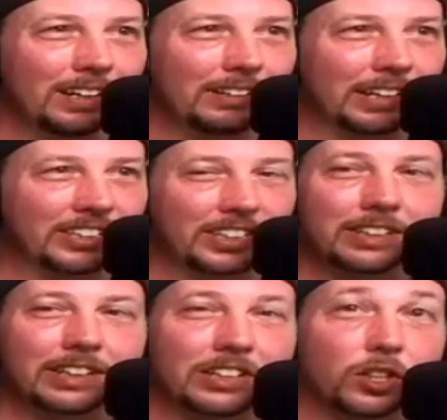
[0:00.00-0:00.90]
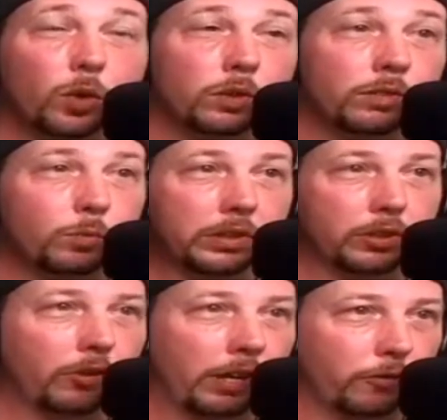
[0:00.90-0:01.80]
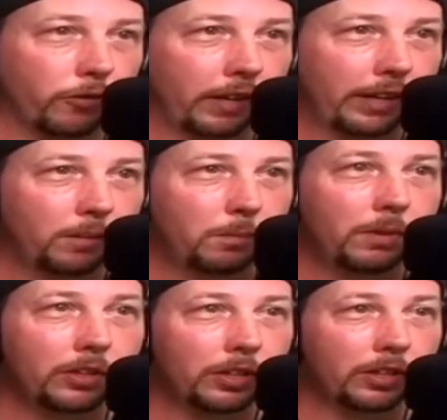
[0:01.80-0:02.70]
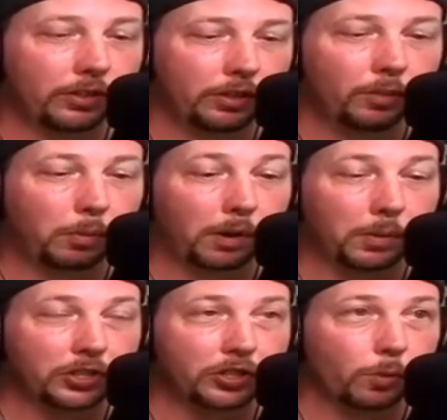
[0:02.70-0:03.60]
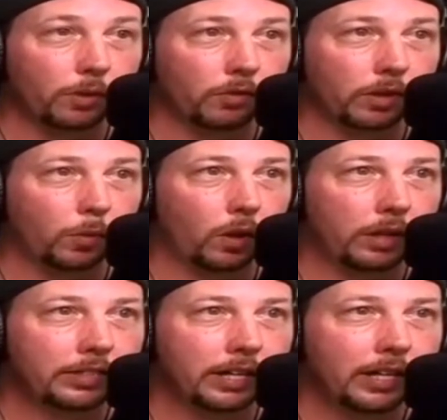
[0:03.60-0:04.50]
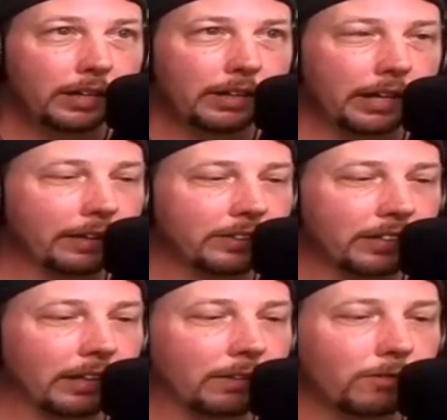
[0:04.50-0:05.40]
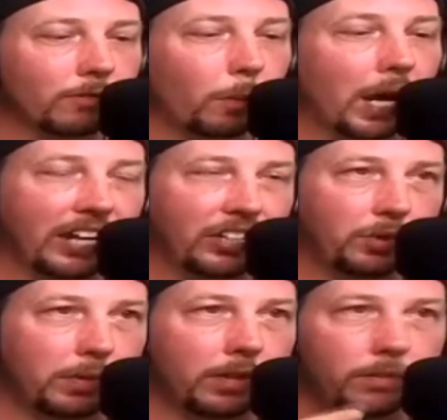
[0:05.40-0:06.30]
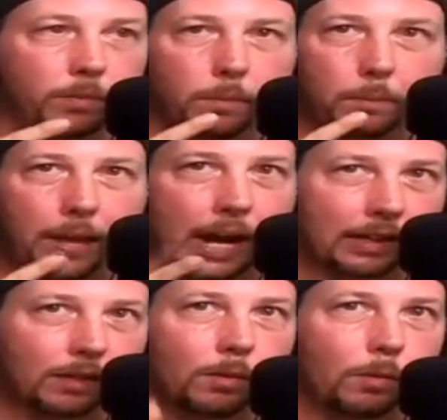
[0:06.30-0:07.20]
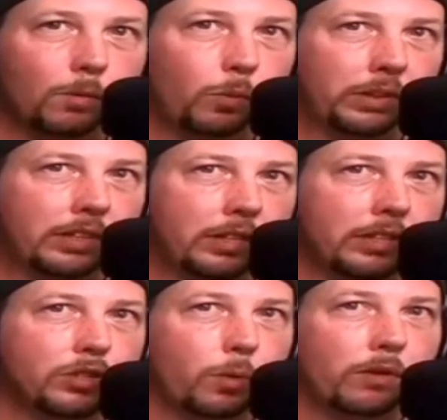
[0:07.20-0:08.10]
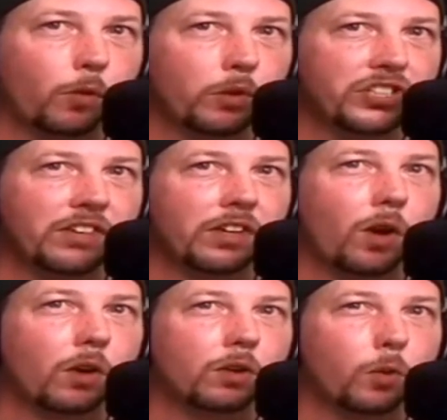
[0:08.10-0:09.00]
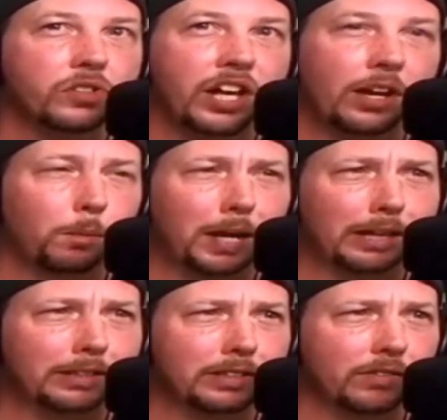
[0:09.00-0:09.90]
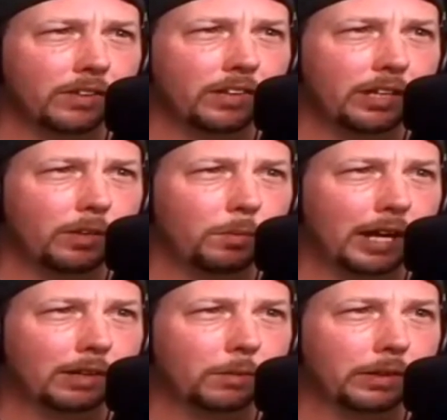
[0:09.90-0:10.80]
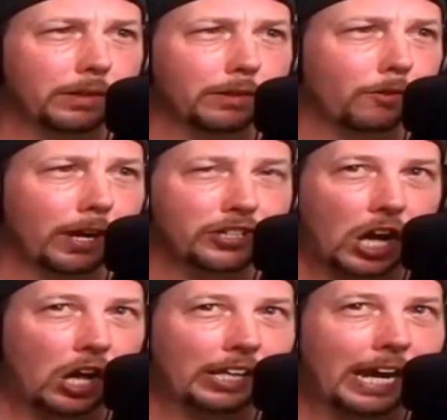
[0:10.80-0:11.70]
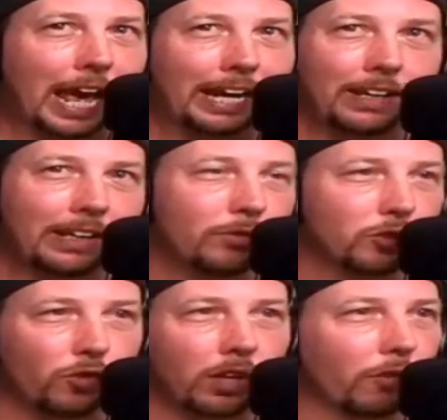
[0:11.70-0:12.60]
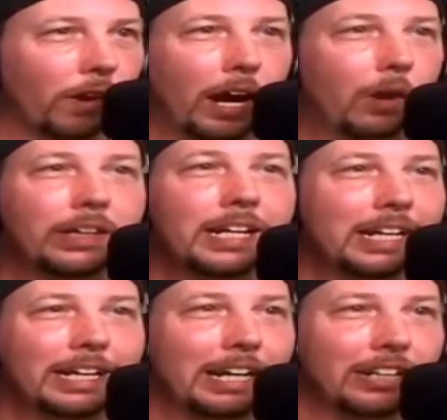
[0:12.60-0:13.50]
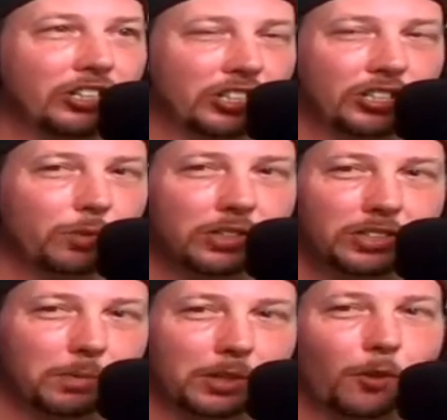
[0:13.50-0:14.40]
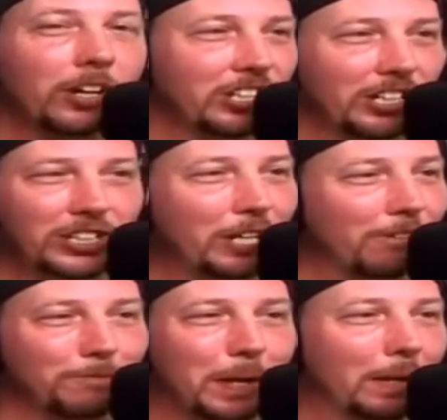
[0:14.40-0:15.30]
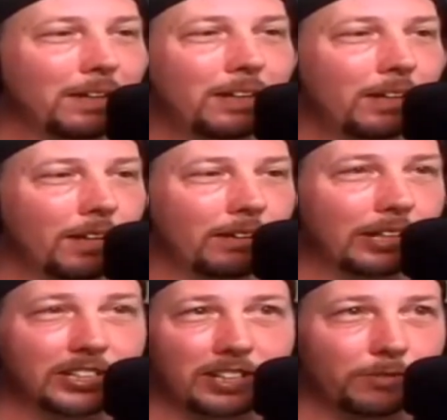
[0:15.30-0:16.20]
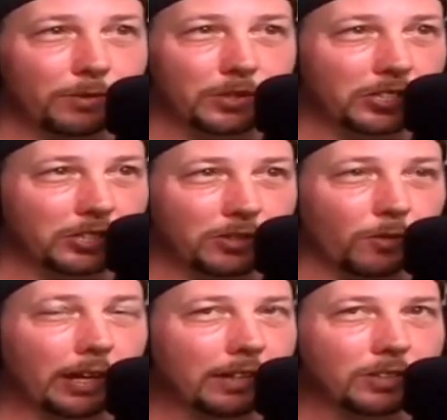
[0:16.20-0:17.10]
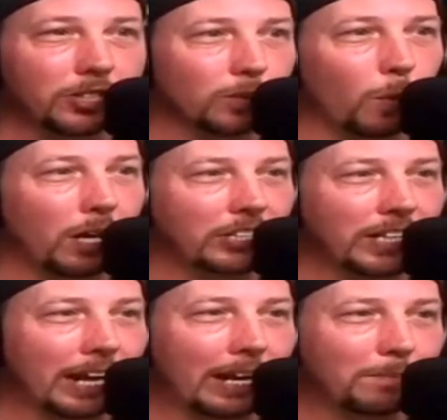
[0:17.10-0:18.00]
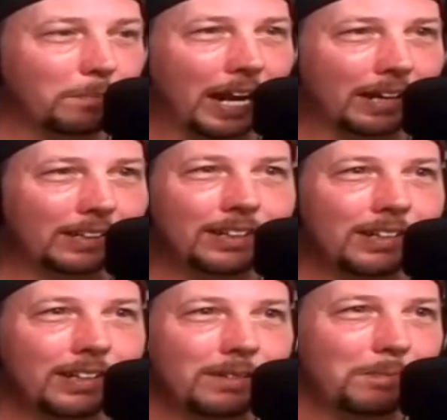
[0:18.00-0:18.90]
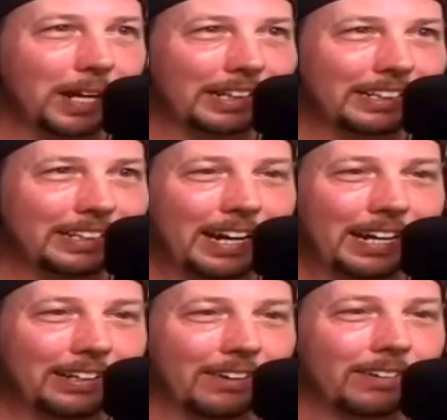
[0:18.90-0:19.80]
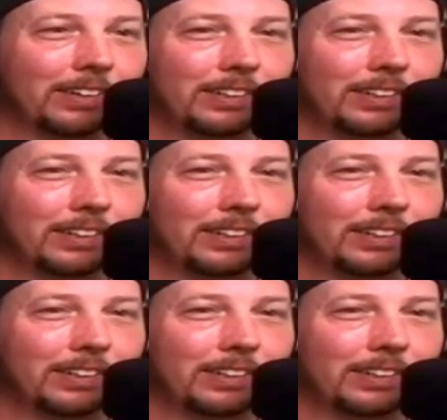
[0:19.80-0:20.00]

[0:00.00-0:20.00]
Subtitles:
That's cool. With the creative freedom, you can pretty much do whatever you want. It reminds me of back with the 24/7 hardcore title back in WWE, back when Crash Holly had it, and he was running around and just doing some of the craziest stuff, man. That stuff was just great, just watching that back in the day there.